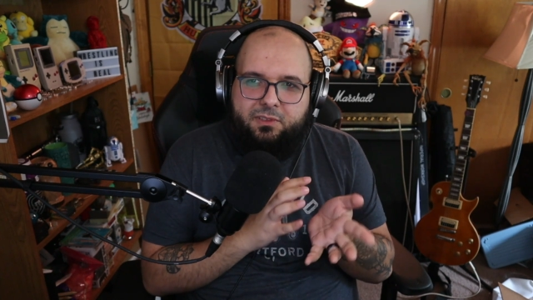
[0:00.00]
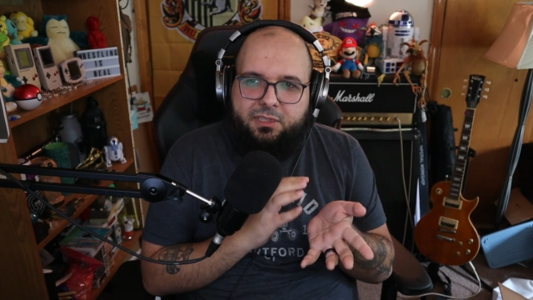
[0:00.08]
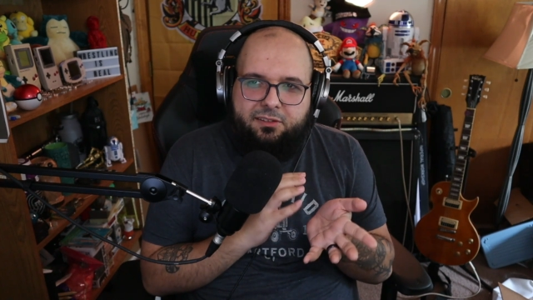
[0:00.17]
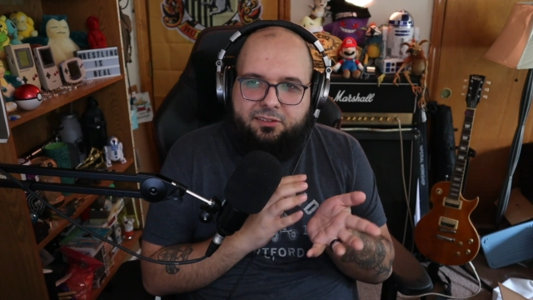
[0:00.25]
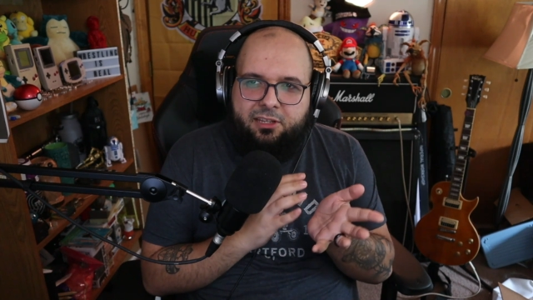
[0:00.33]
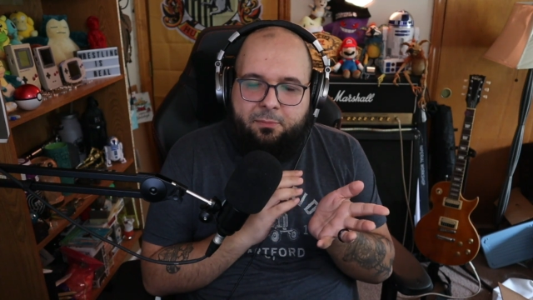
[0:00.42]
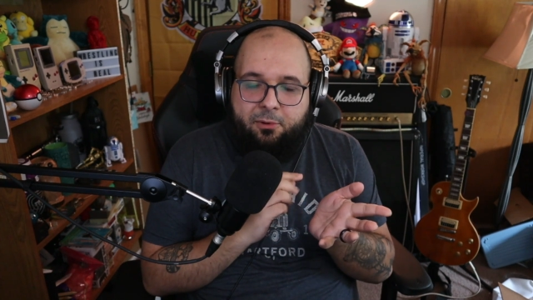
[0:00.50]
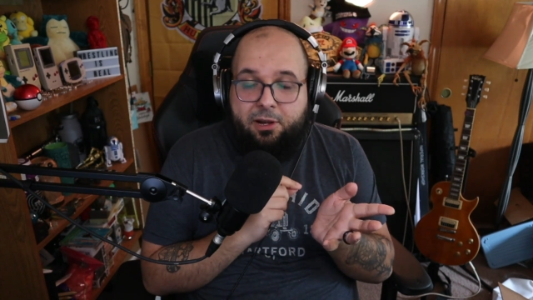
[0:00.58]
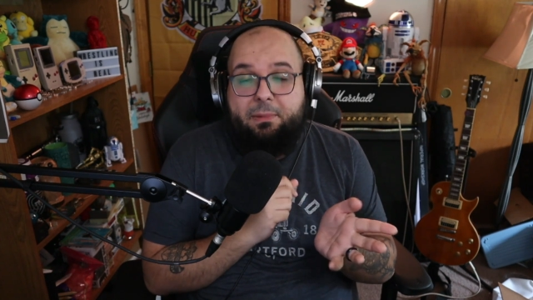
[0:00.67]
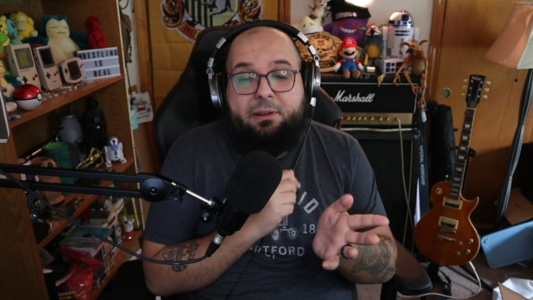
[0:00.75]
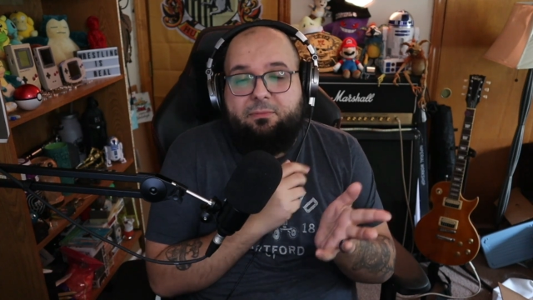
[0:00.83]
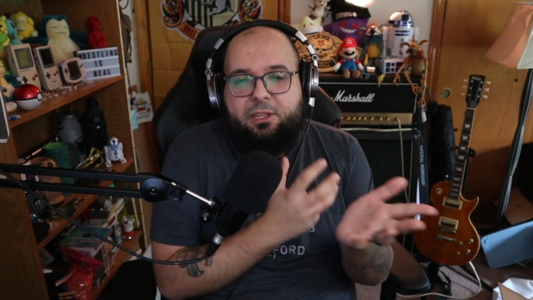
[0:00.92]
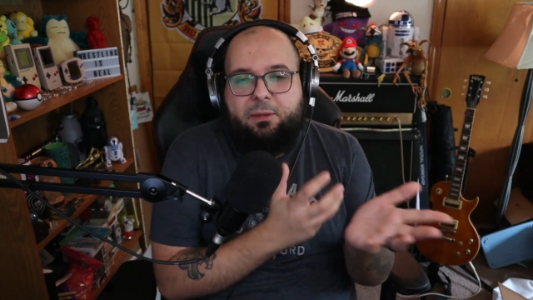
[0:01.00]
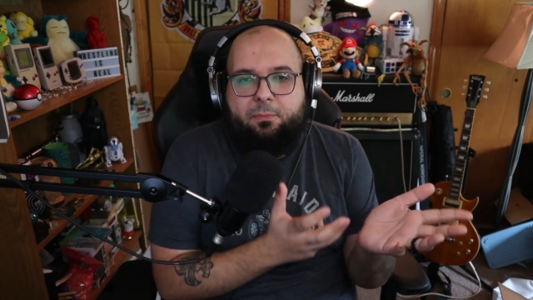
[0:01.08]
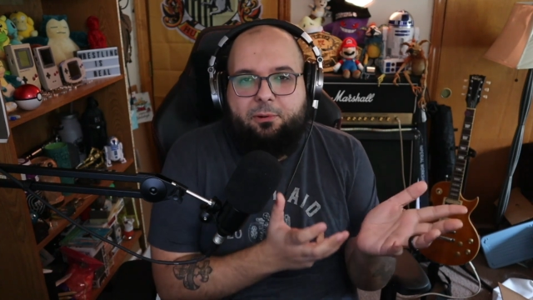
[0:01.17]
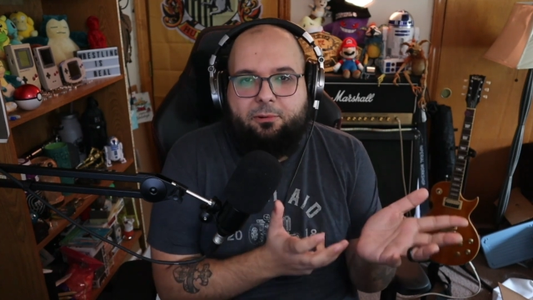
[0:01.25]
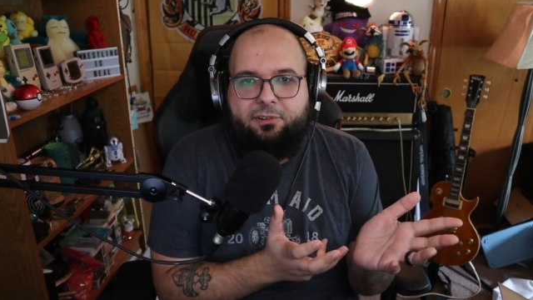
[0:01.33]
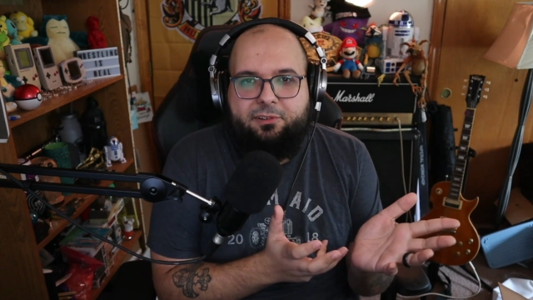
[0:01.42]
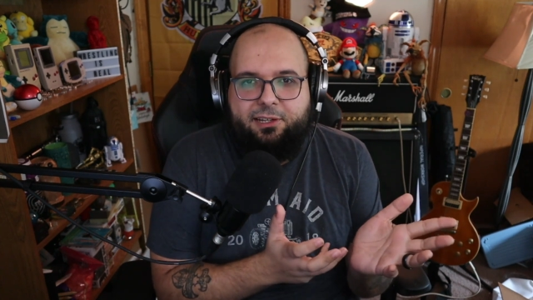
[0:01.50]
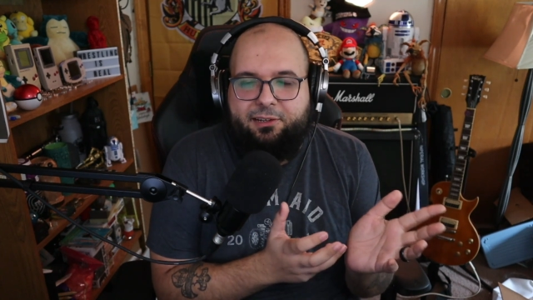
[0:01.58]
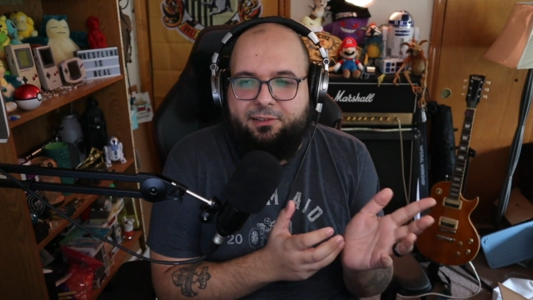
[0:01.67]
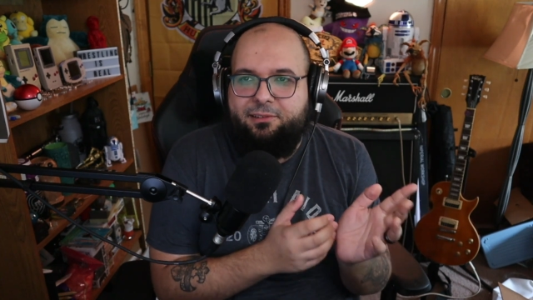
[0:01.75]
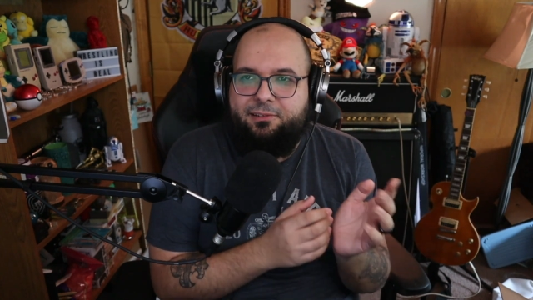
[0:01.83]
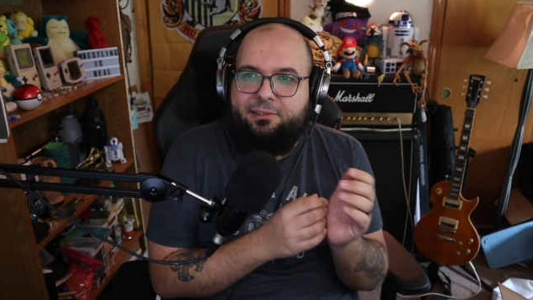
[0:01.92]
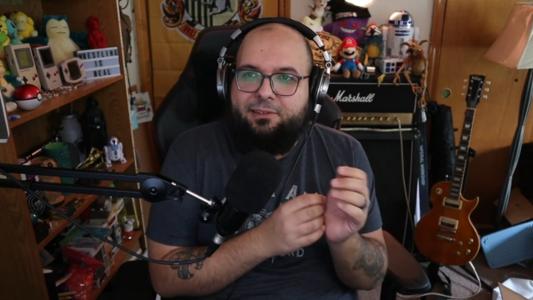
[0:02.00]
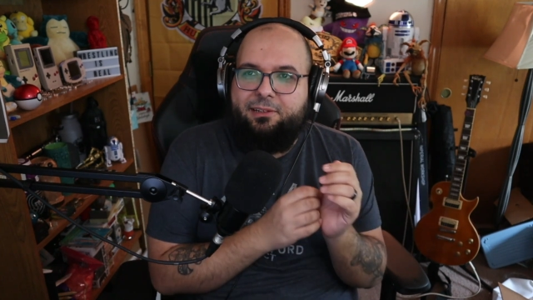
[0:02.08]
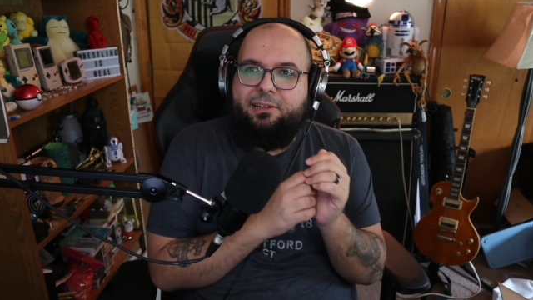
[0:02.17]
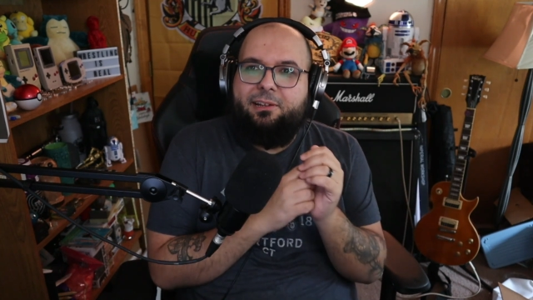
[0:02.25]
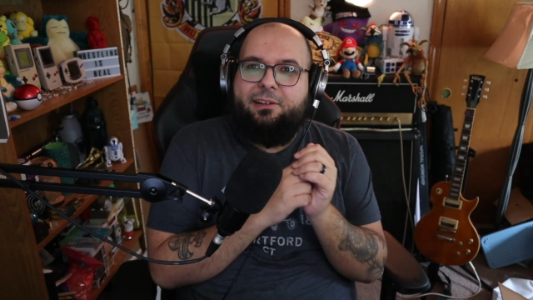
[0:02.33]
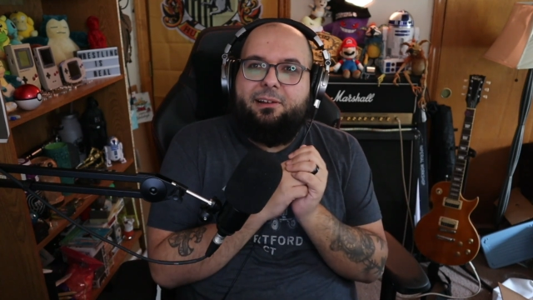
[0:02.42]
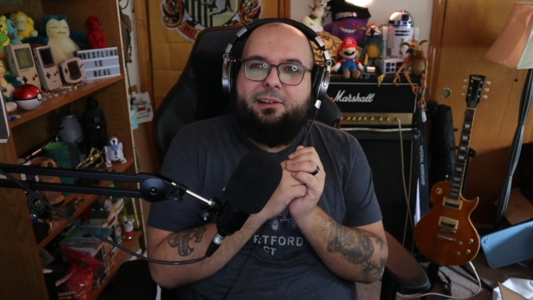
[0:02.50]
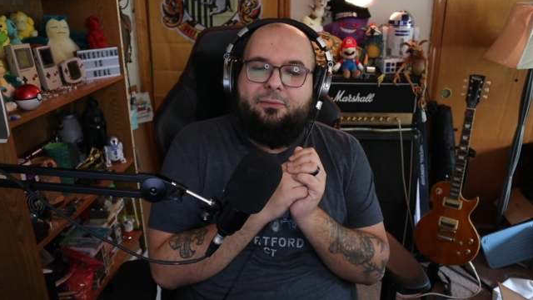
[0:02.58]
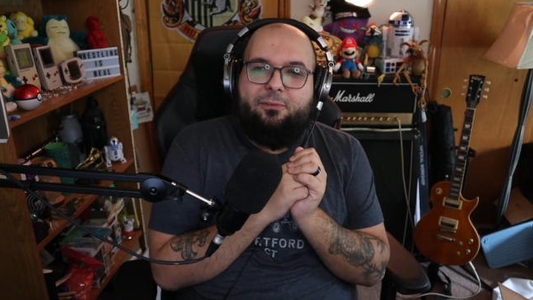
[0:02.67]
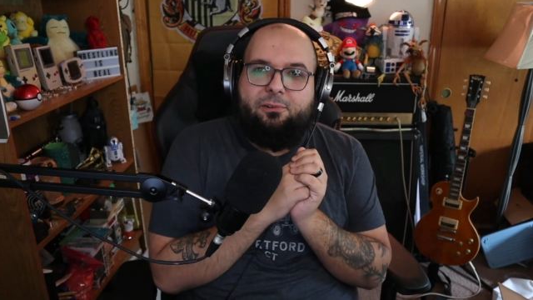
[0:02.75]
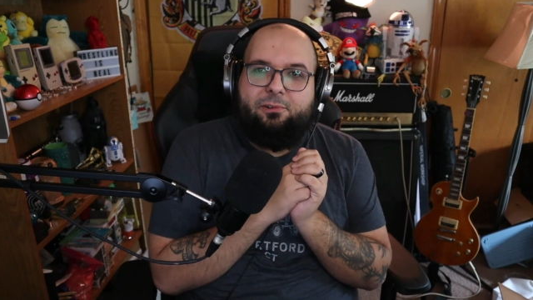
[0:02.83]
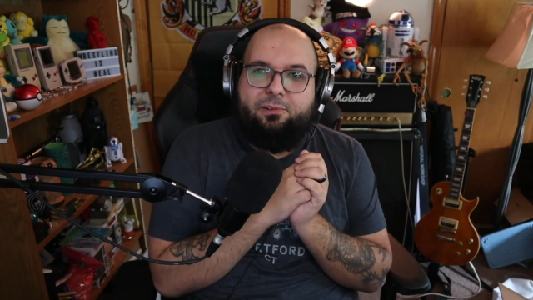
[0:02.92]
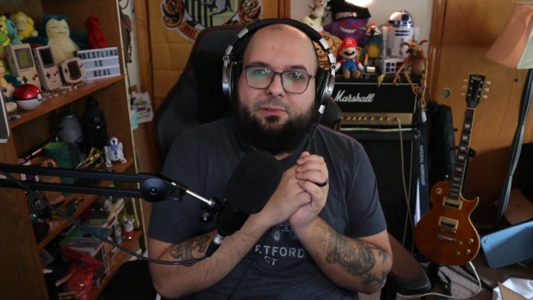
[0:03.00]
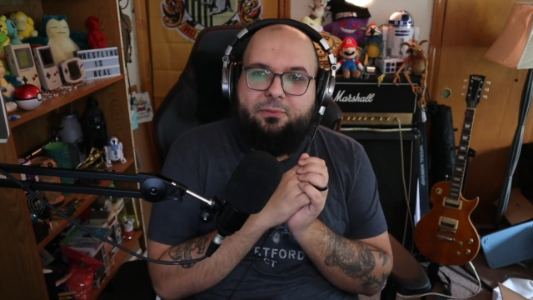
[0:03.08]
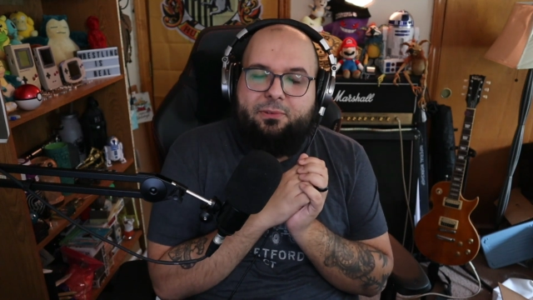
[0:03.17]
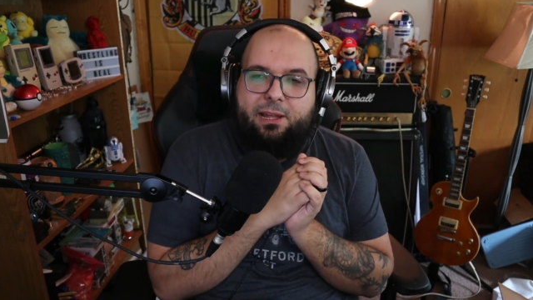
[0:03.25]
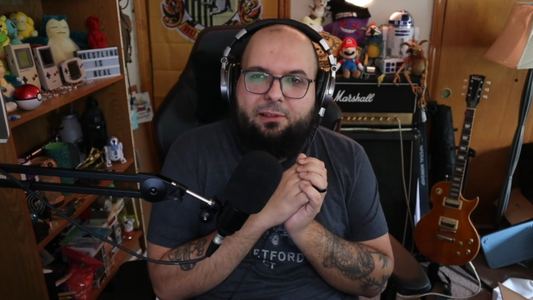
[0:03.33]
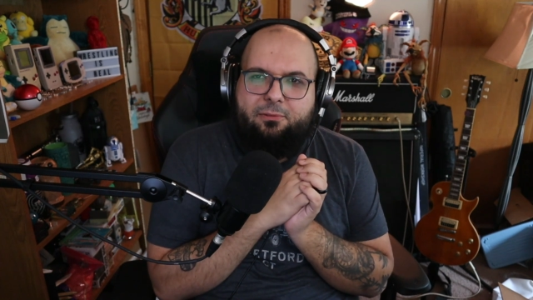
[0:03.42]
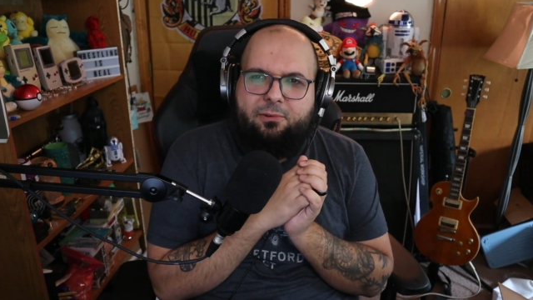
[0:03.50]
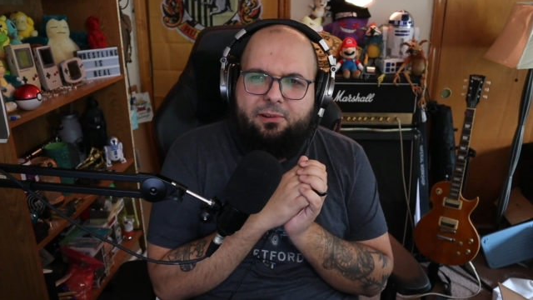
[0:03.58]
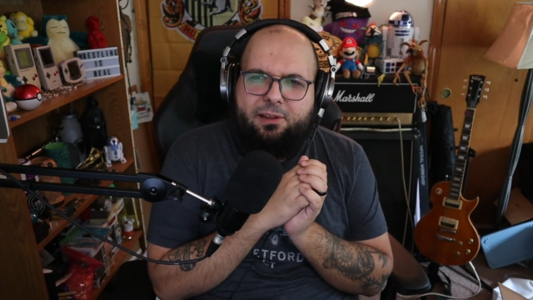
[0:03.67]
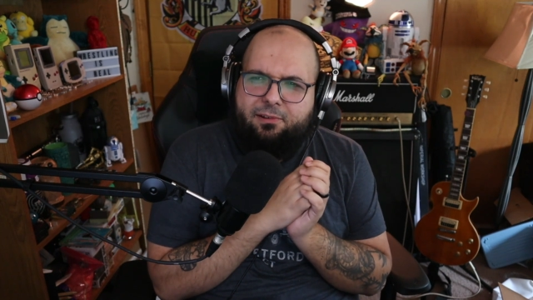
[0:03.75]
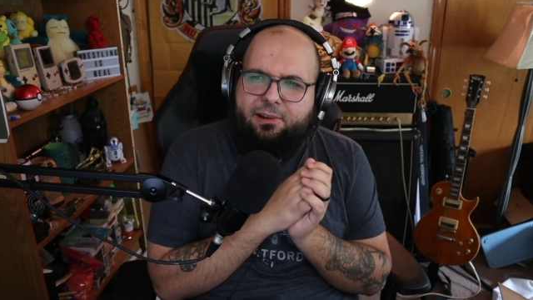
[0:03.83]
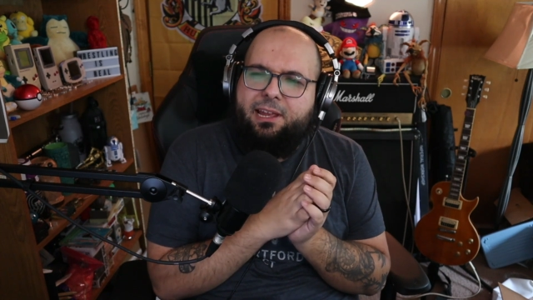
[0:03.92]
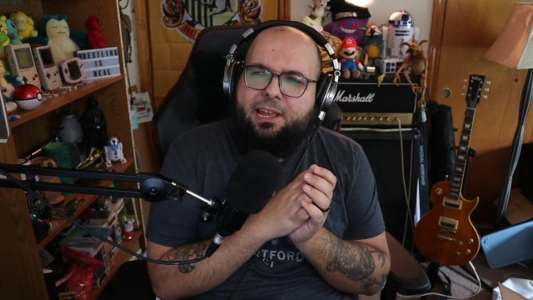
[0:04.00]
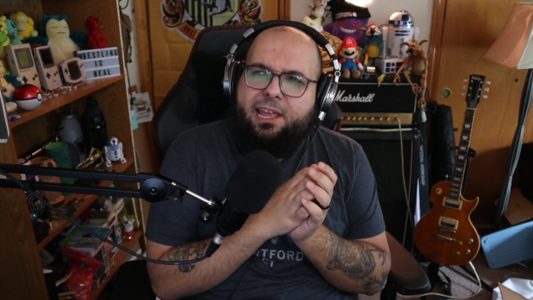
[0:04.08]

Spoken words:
Tim Burton. I mean, Tim Burton did a version of Alice in Wonderland, right?